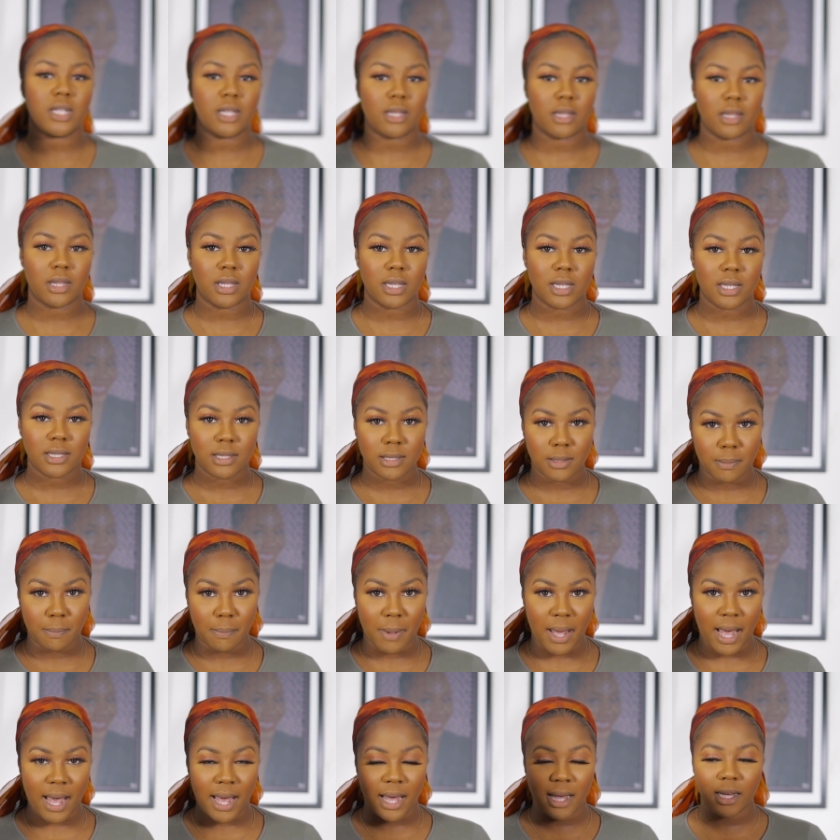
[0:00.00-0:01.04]
in this
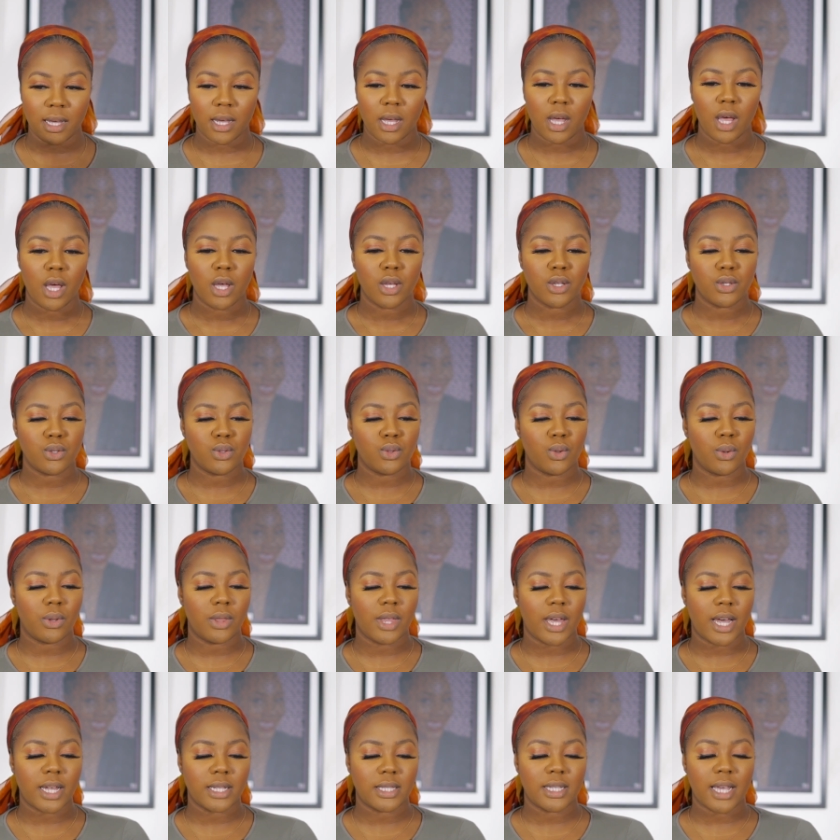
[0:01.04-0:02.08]
bag so
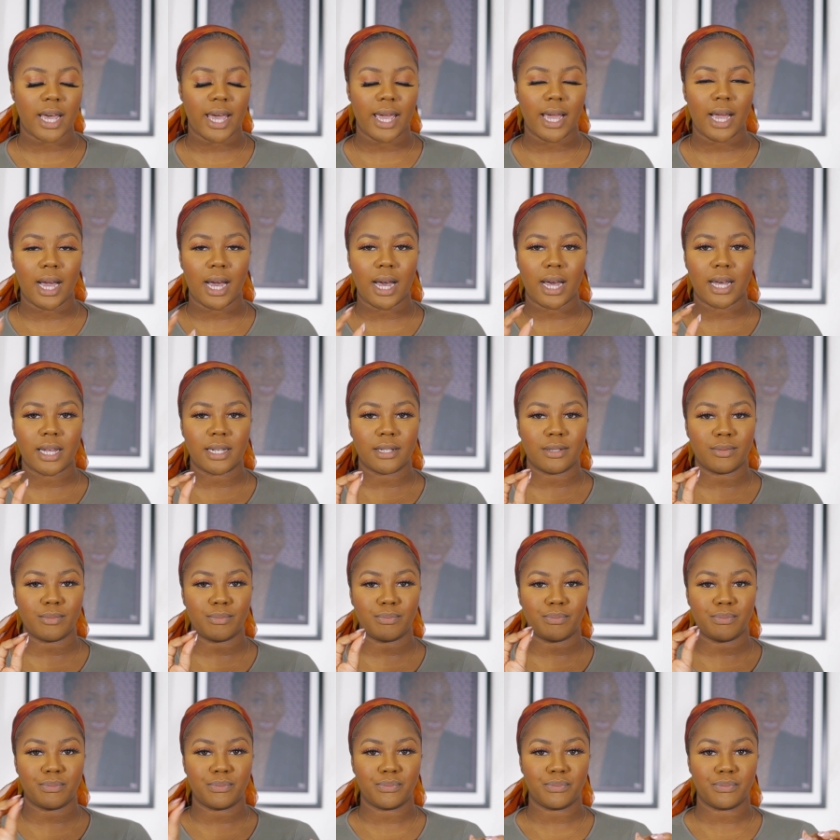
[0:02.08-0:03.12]
that I can
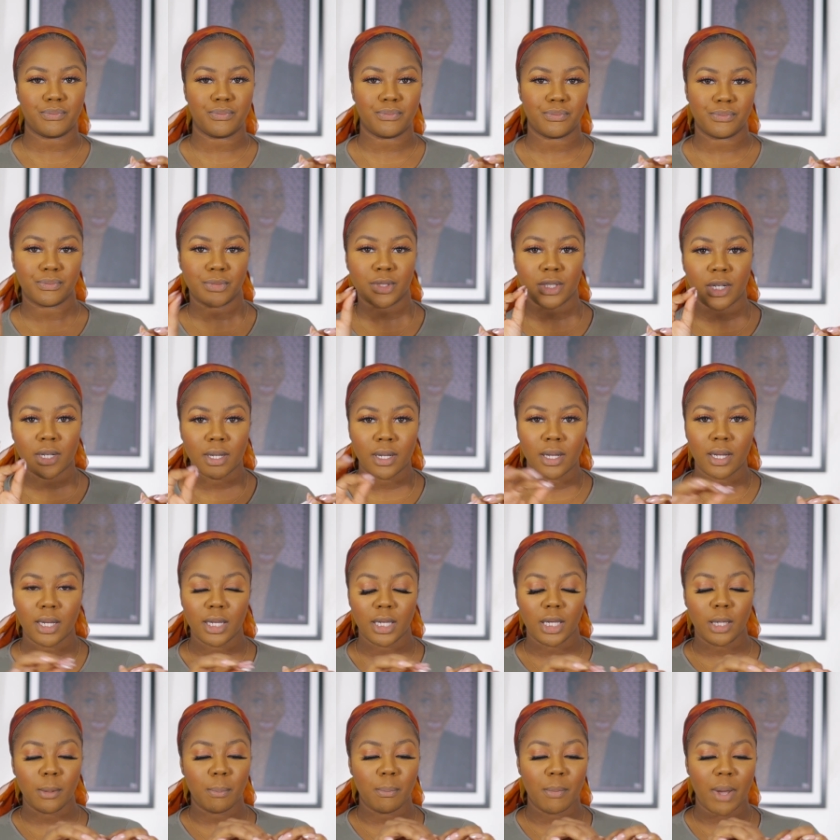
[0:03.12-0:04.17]

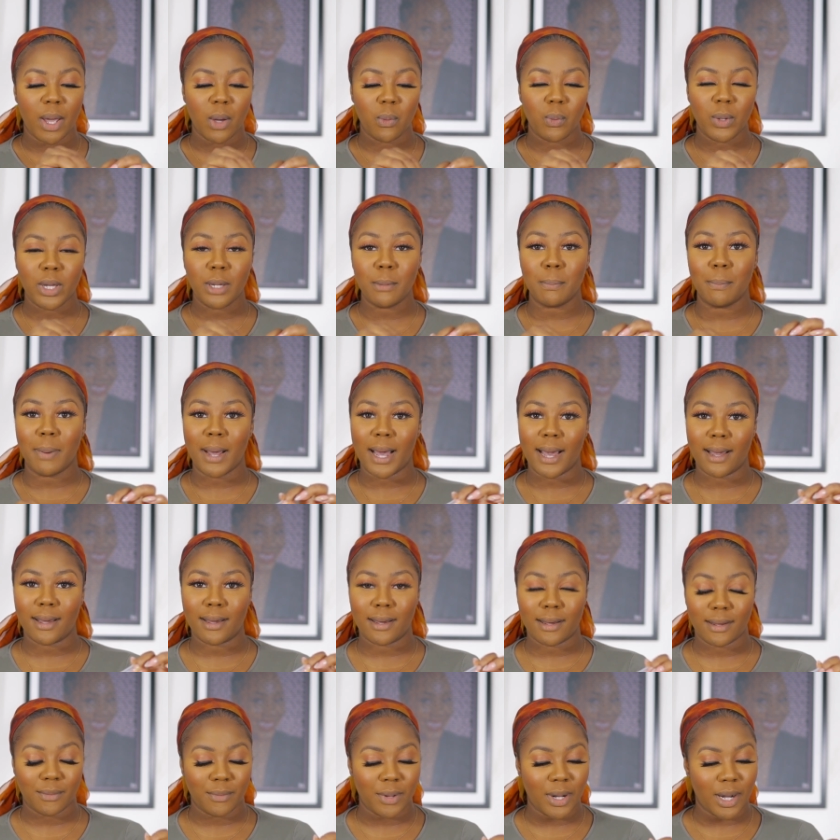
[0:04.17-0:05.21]
keep my wig
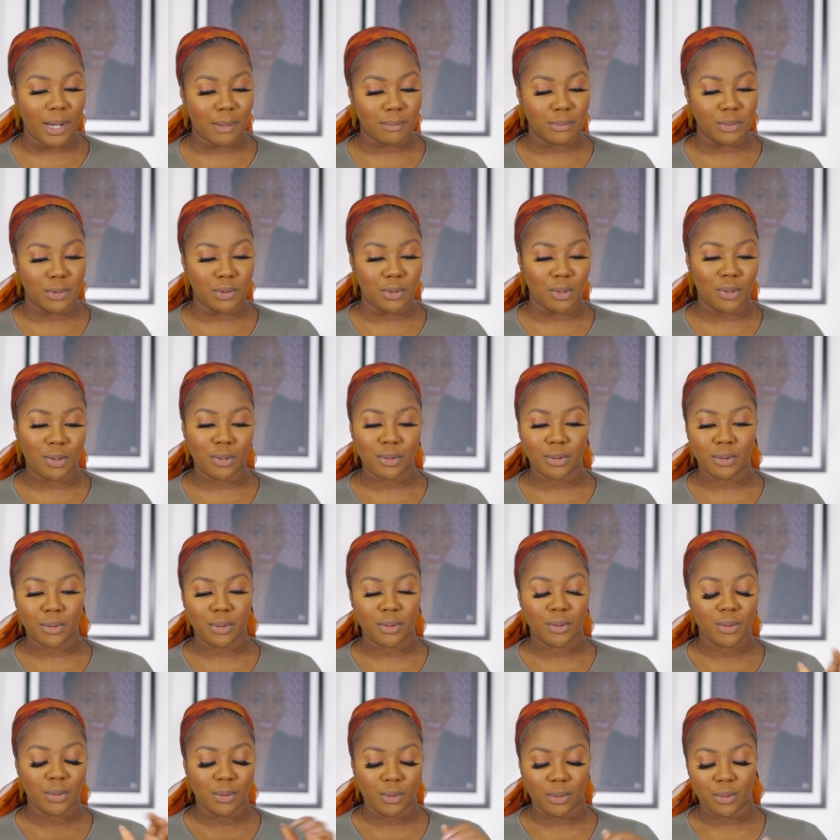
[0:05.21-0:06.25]
back when I'm done
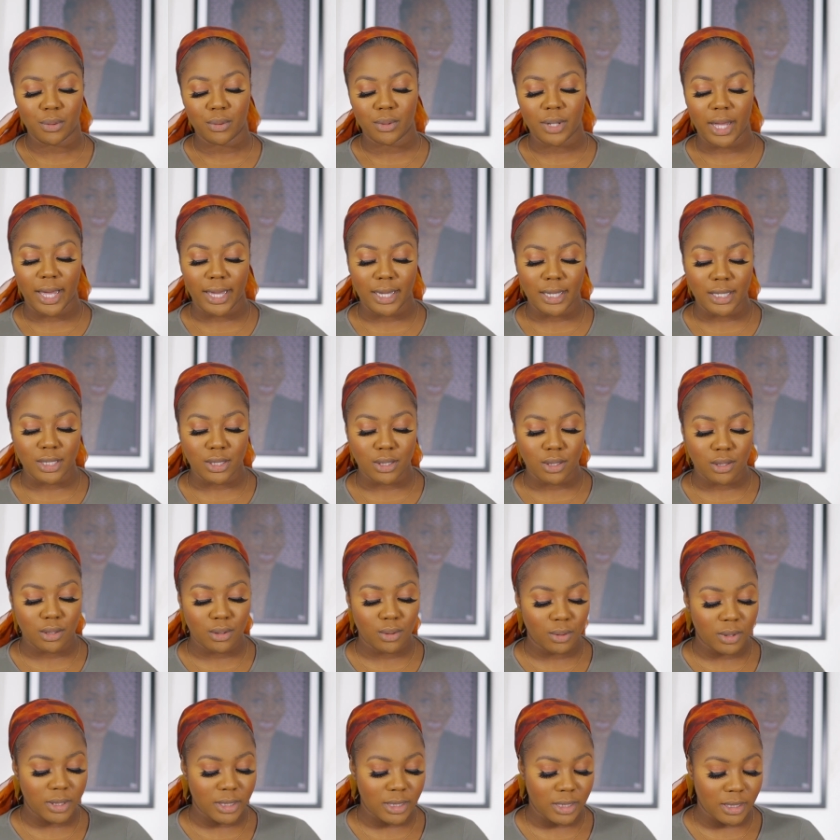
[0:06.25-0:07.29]
like
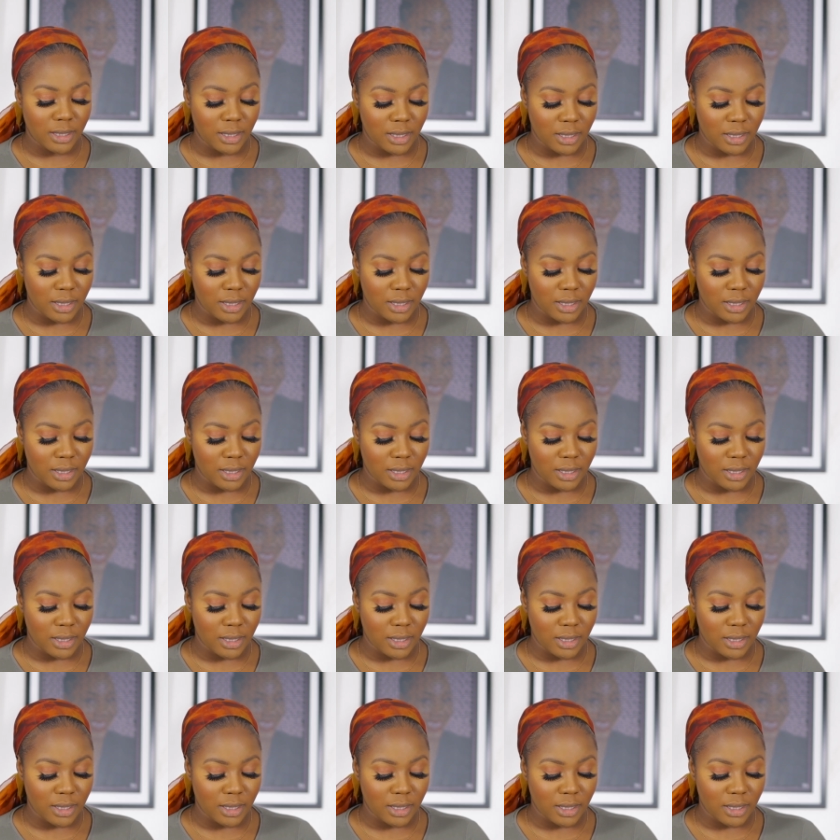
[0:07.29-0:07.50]
installing